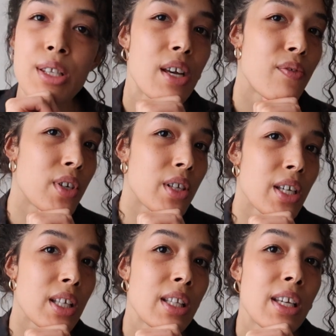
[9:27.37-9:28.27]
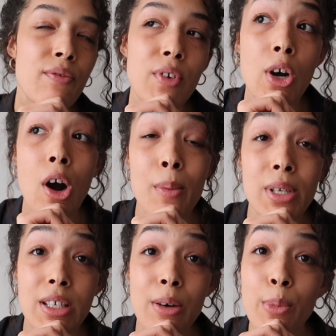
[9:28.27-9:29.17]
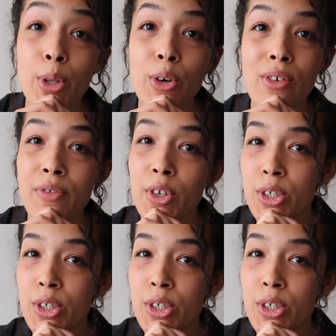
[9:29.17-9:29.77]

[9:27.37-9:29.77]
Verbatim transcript: definitely leave a comment down below if you're